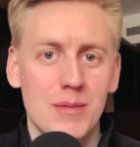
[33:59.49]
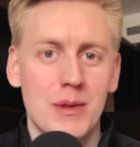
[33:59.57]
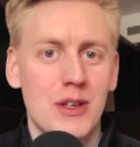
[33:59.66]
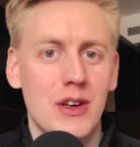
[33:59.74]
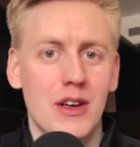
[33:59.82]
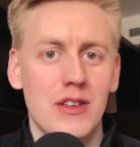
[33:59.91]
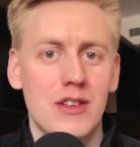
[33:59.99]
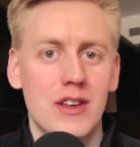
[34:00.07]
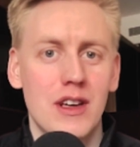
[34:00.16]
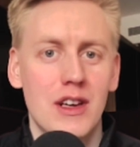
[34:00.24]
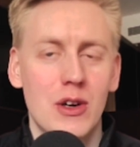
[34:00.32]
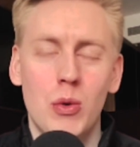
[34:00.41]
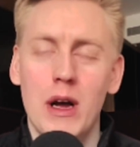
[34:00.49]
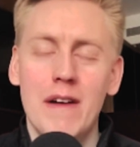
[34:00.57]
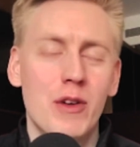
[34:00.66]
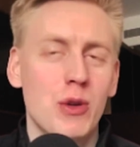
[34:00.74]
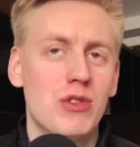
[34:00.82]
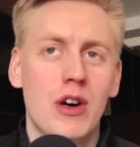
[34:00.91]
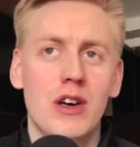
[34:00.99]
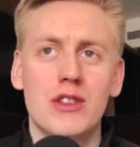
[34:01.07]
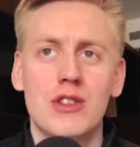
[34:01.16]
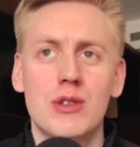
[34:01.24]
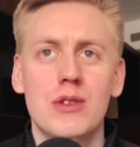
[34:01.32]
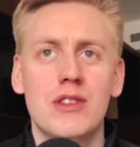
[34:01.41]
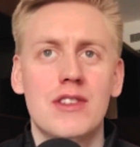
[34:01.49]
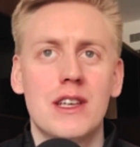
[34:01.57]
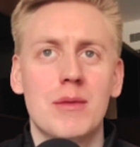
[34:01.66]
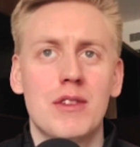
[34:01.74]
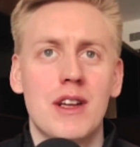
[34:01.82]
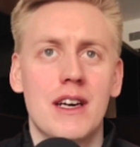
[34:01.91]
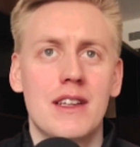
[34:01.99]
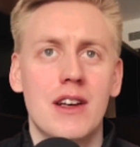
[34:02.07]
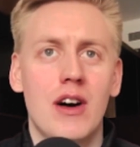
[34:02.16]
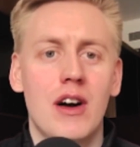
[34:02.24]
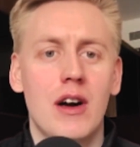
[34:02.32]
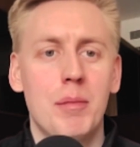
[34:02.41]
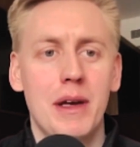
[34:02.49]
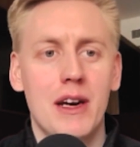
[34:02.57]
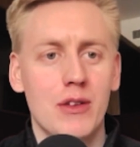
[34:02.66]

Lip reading: Because whoever you talk to seems like they are a bit